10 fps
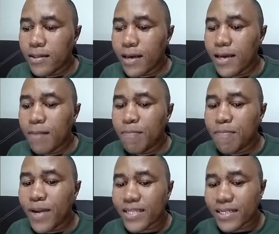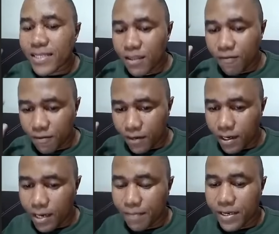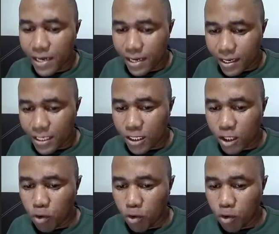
they perceive urban areas